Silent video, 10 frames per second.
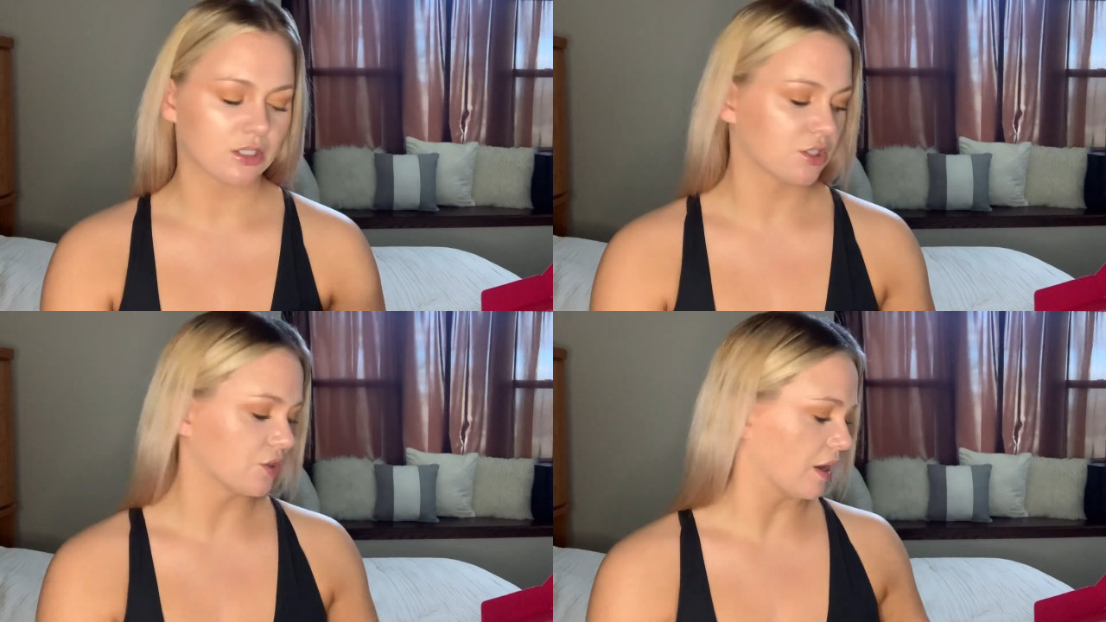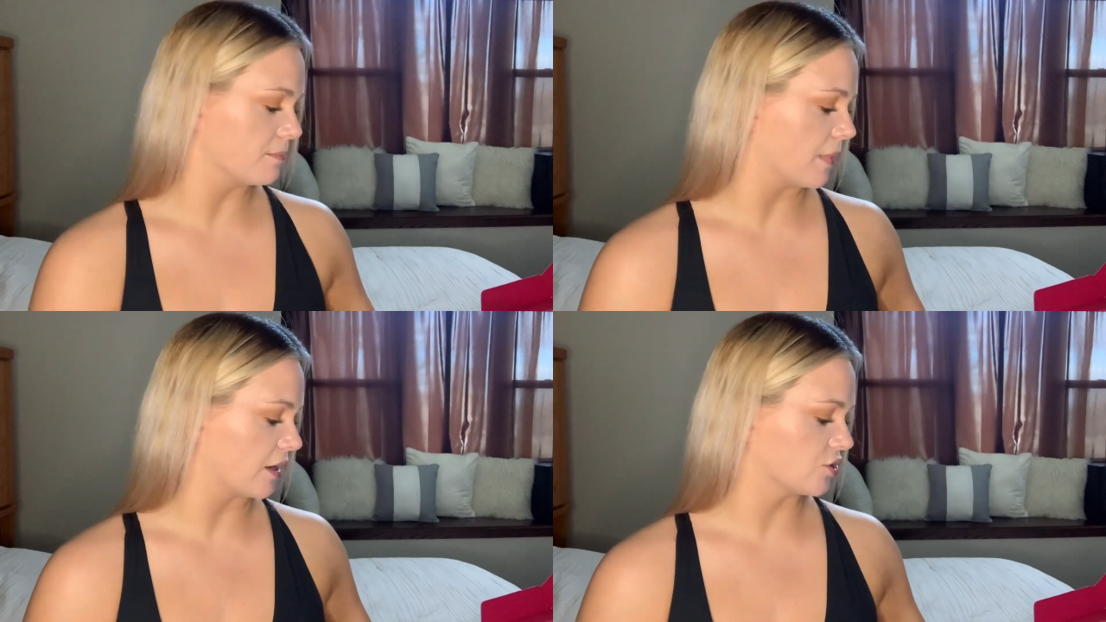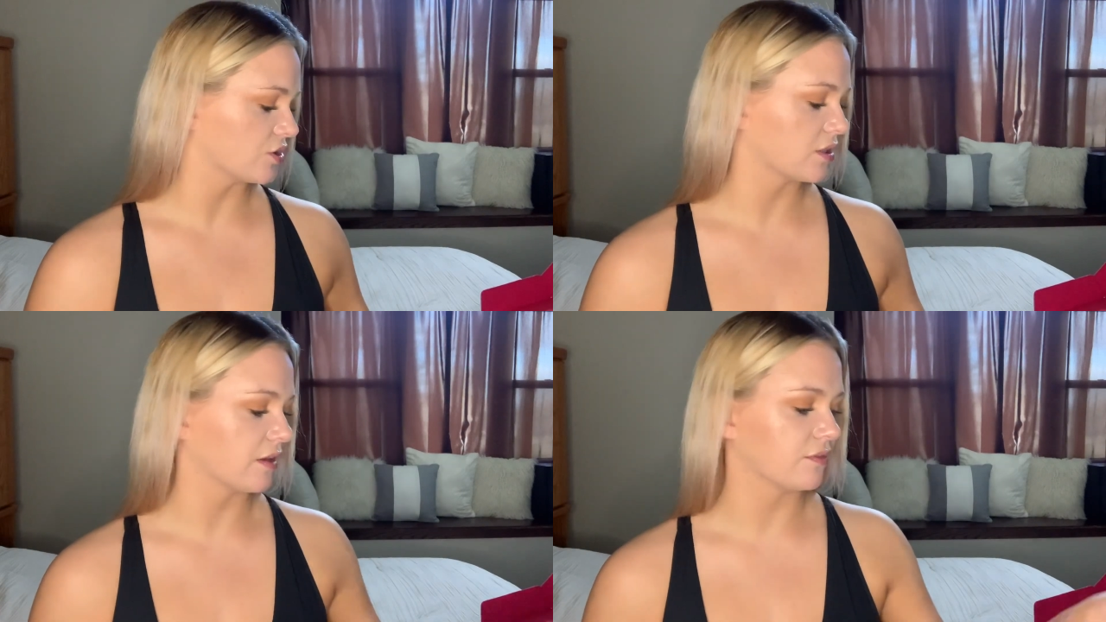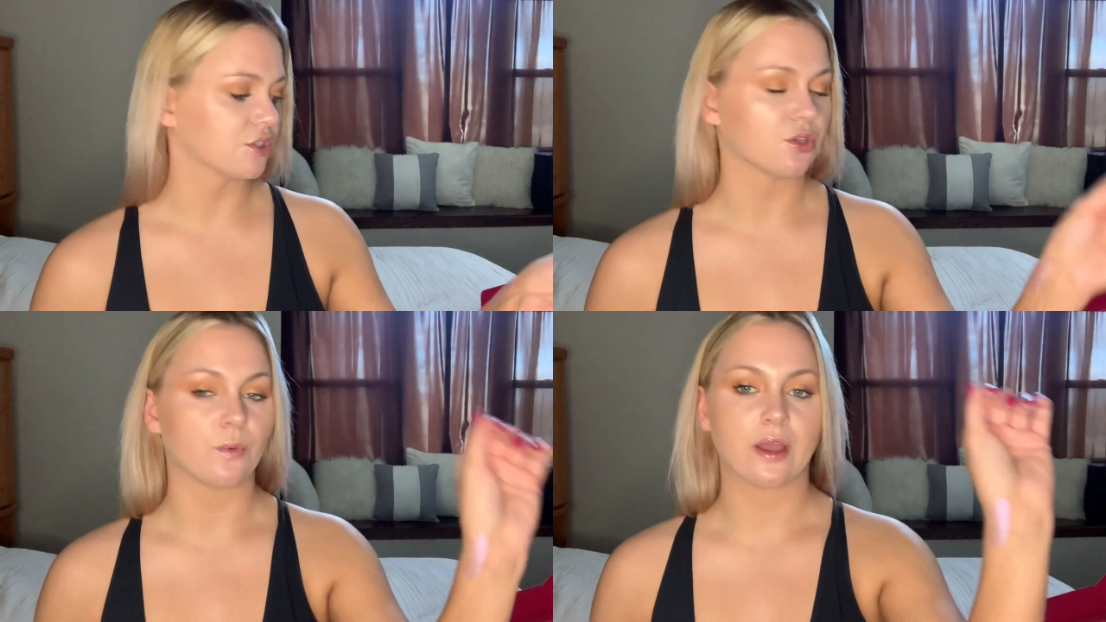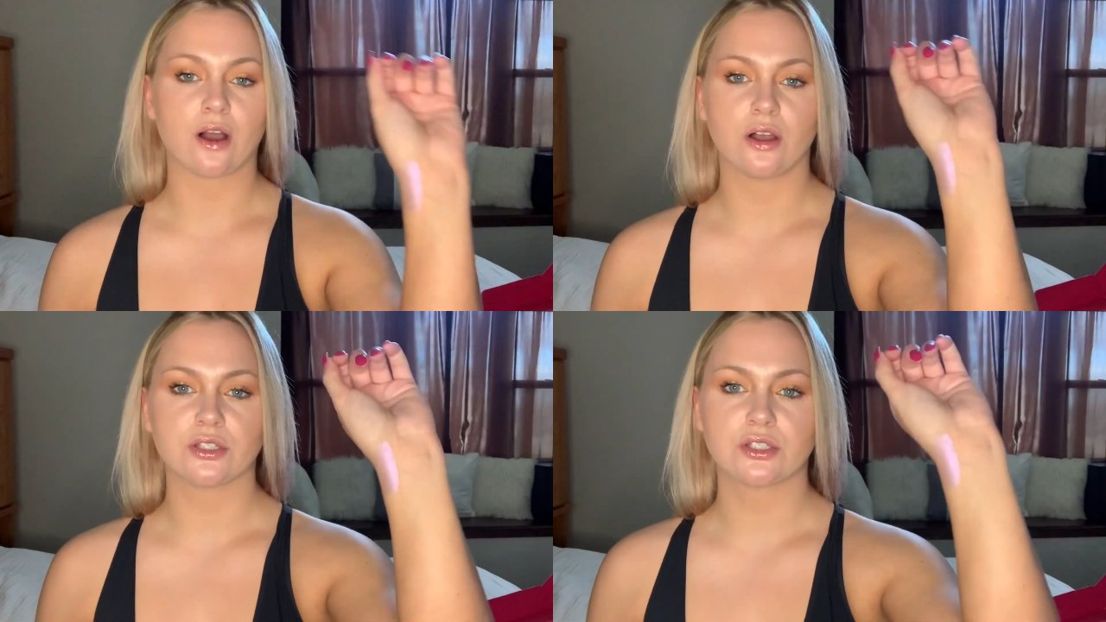So I might just give this away
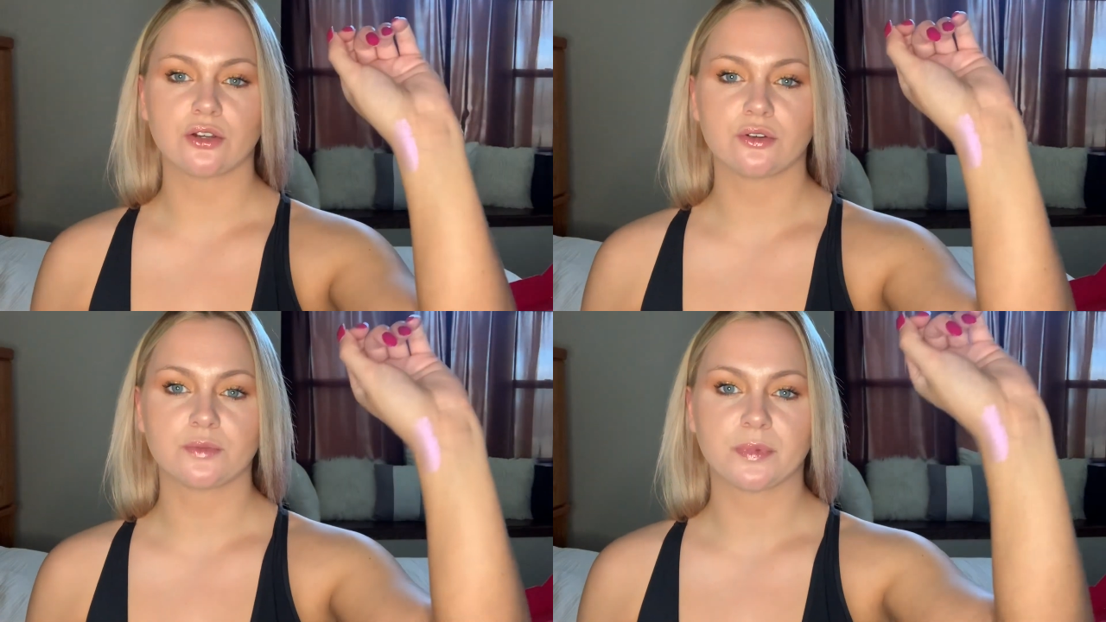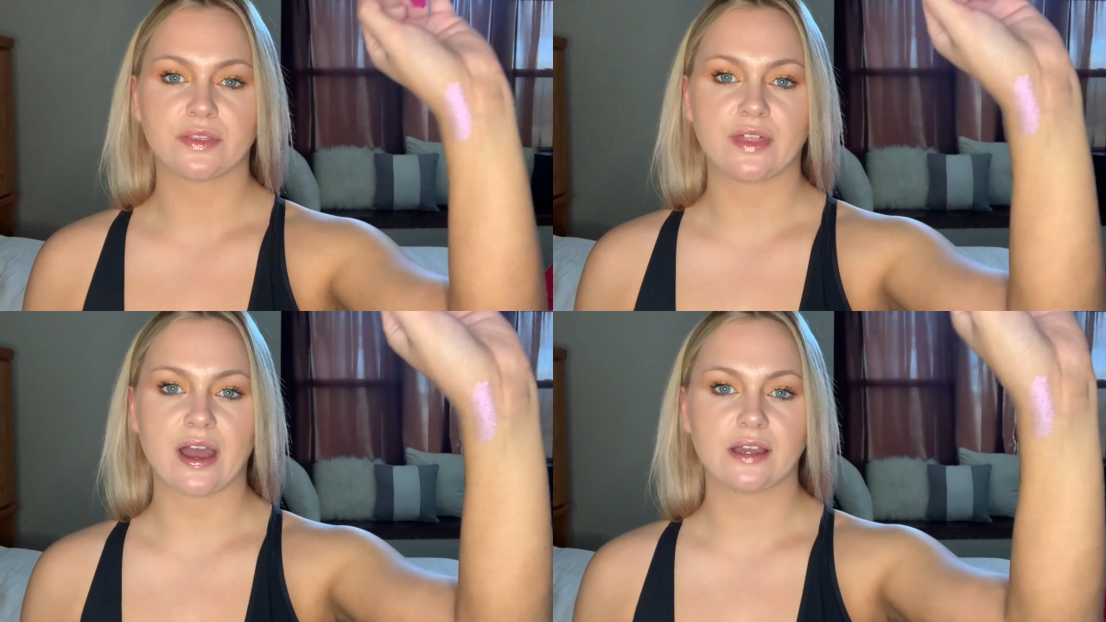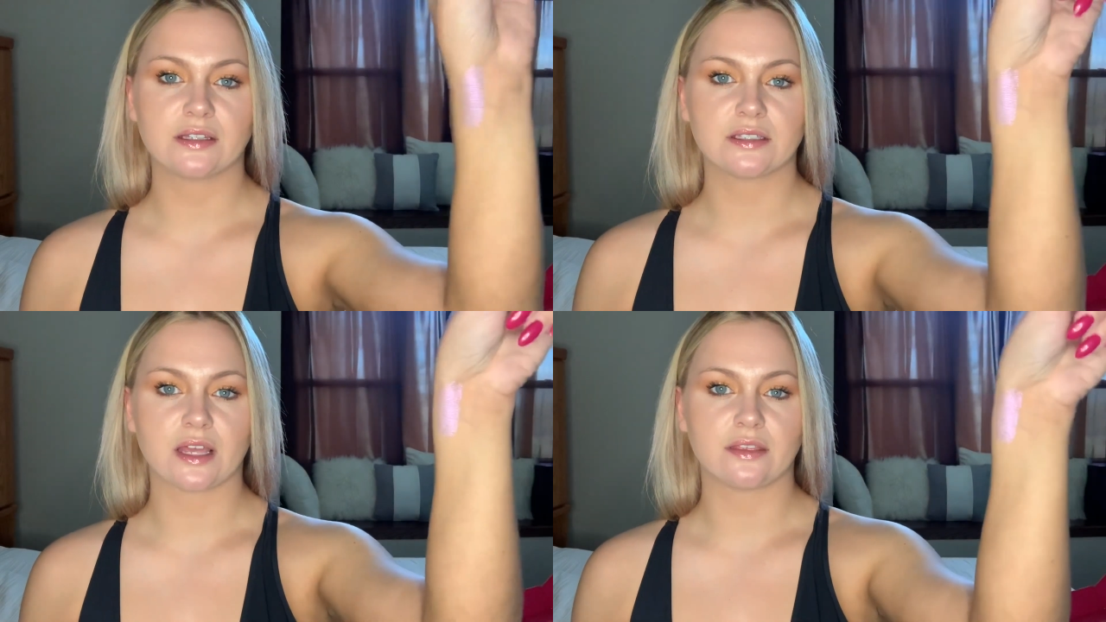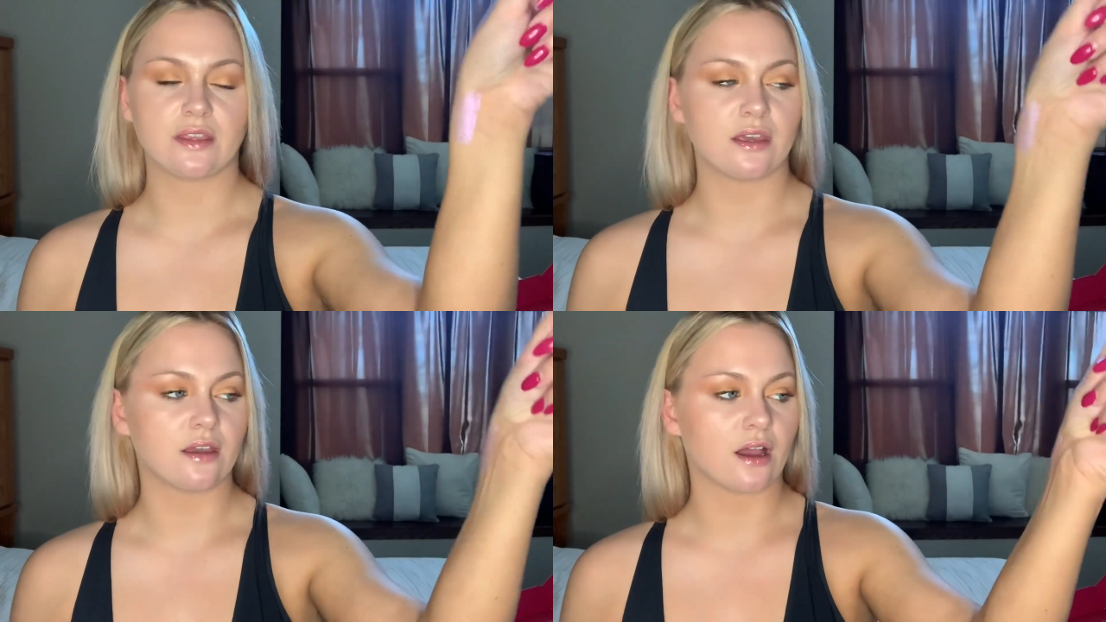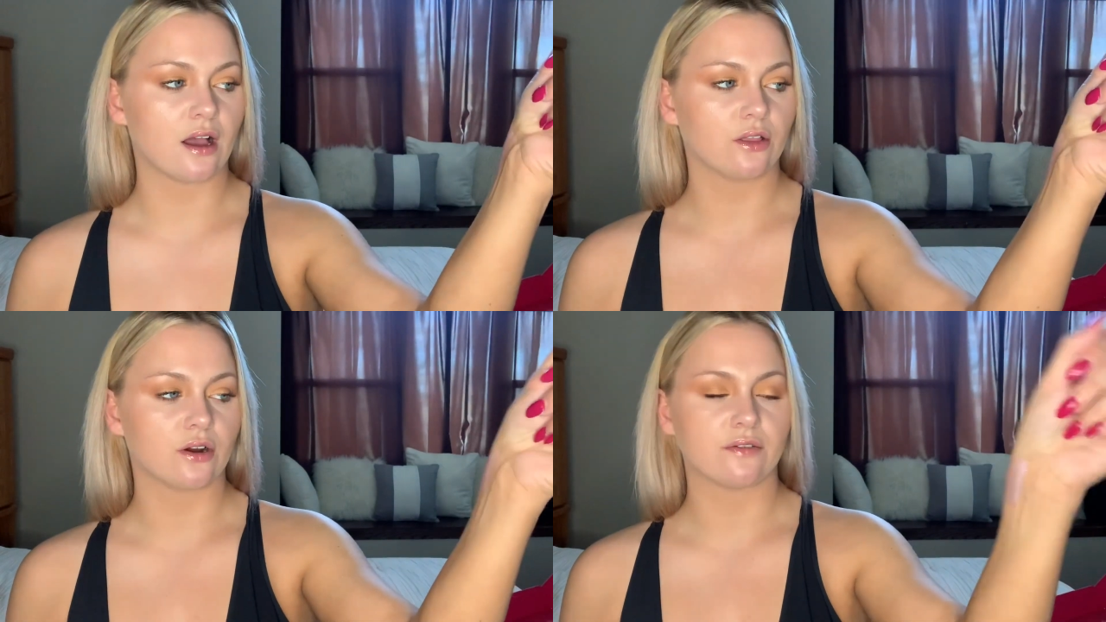also, but that is the
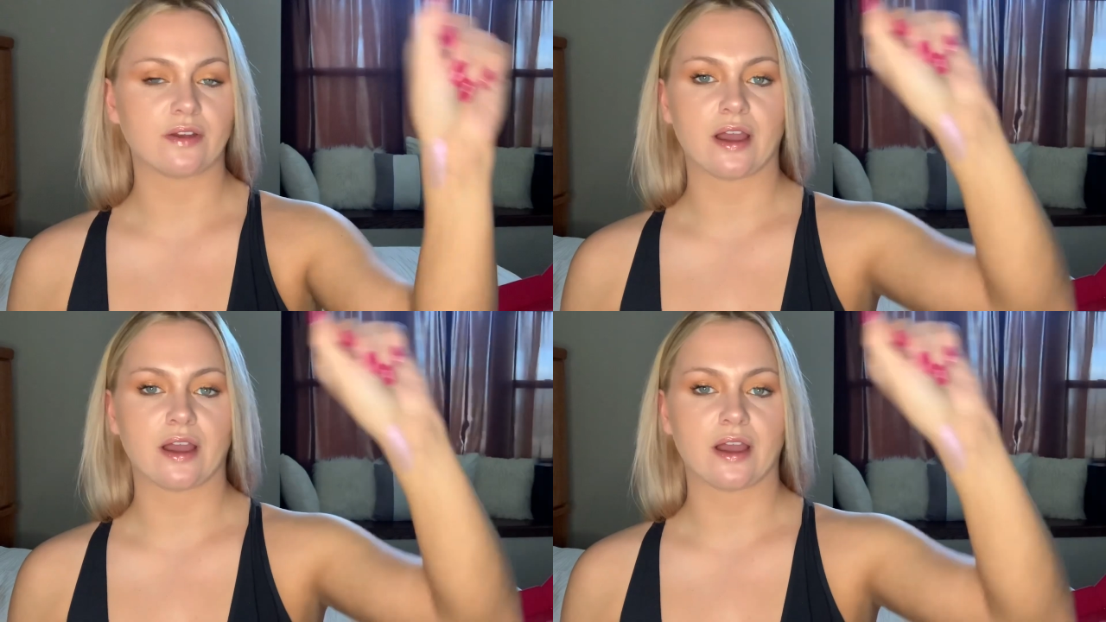color of it.